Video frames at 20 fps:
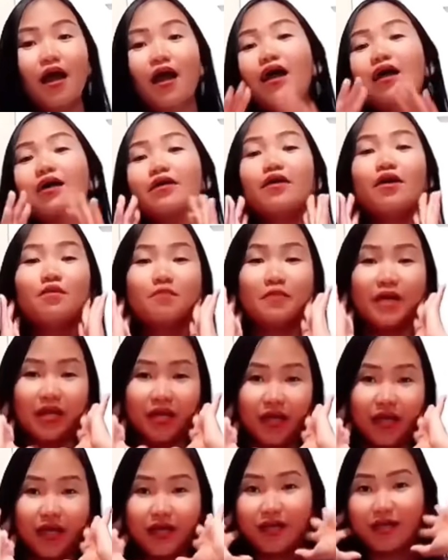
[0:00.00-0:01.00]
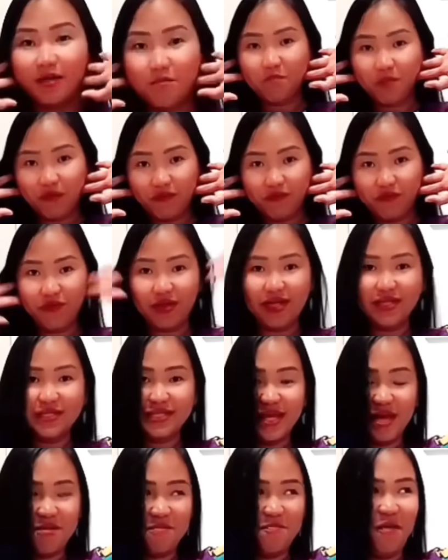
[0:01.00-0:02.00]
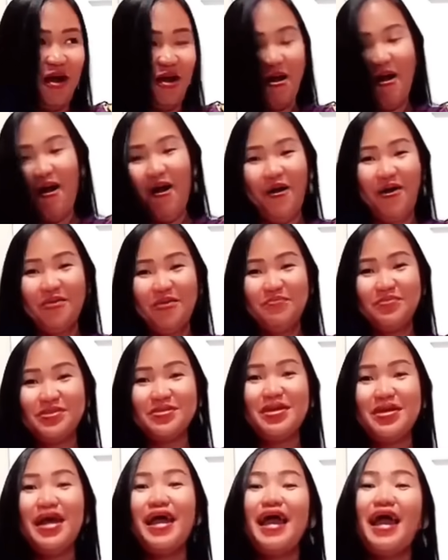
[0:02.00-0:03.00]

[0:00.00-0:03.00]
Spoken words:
around my neck my face and my arms.